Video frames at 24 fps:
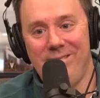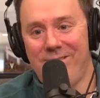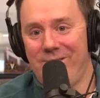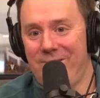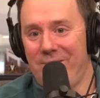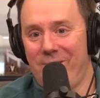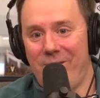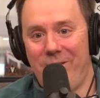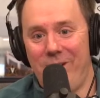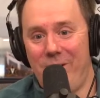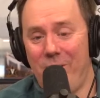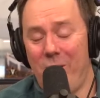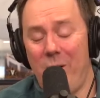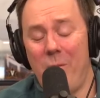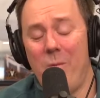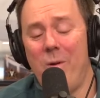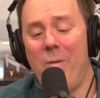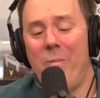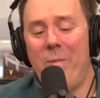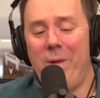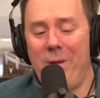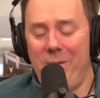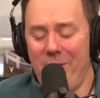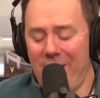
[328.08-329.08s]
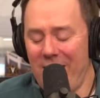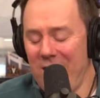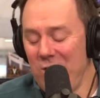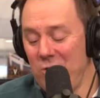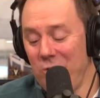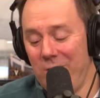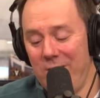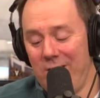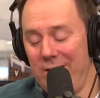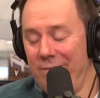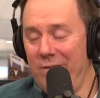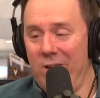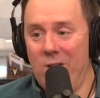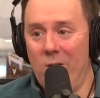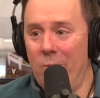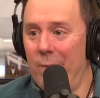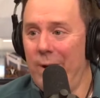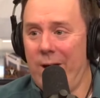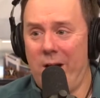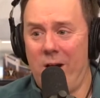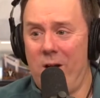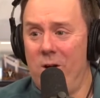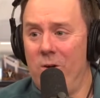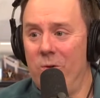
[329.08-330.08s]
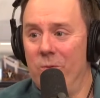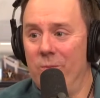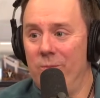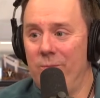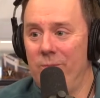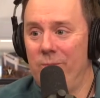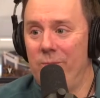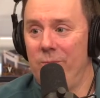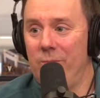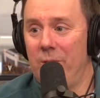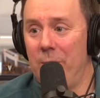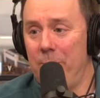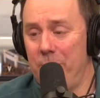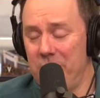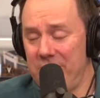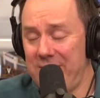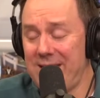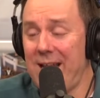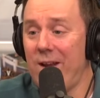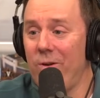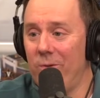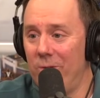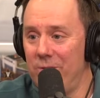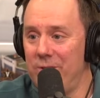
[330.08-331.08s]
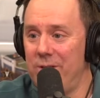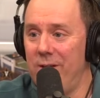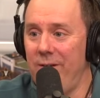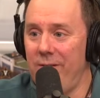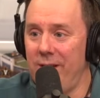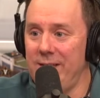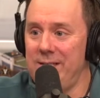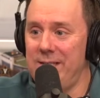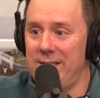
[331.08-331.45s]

for, oh, they, usually didn't even go back home. Yeah, but settlers yeah. they